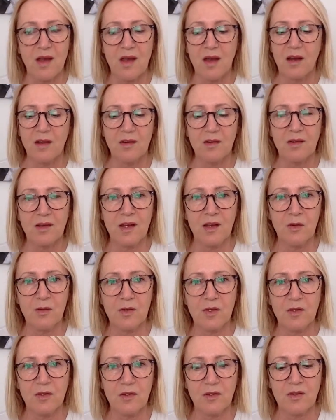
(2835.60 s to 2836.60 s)
I don't care
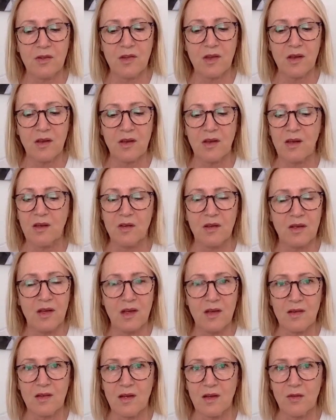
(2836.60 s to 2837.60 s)
what it looks like. I don't
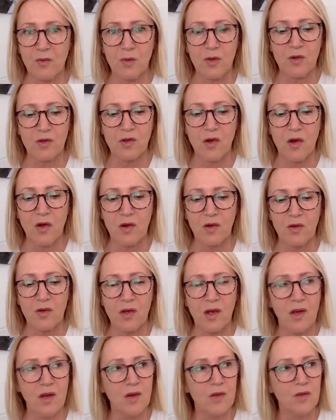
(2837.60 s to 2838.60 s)
care that I've worked hard
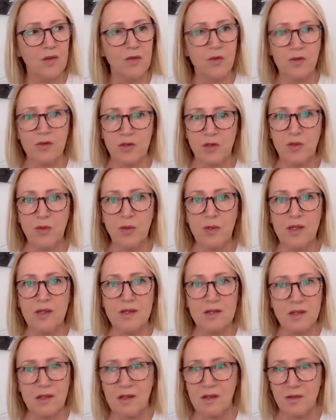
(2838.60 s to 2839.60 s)
for two
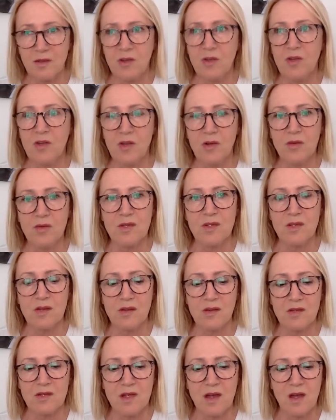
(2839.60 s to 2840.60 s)
weeks and I've got no
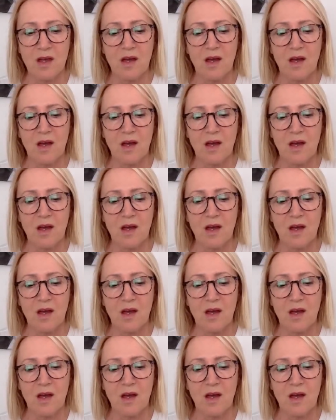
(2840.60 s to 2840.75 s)
results.